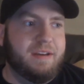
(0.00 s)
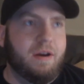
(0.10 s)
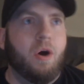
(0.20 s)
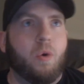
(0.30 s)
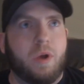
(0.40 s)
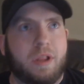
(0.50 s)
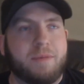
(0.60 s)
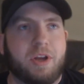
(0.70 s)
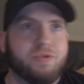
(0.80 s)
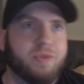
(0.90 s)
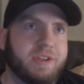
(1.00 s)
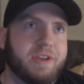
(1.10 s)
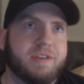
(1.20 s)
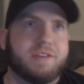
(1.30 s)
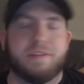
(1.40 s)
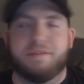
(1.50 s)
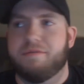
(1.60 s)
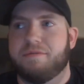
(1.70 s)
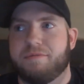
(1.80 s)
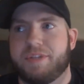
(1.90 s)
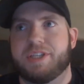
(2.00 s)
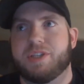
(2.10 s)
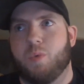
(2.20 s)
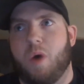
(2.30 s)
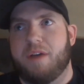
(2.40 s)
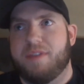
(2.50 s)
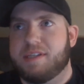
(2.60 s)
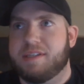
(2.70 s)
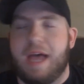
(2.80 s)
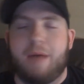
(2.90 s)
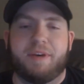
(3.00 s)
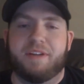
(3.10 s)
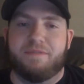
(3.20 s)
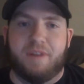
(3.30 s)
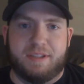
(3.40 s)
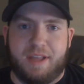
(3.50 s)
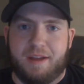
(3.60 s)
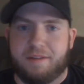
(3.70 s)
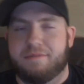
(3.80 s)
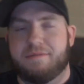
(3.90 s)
oh, well, I'm not doing this, and this is why this is happening. Fuck that.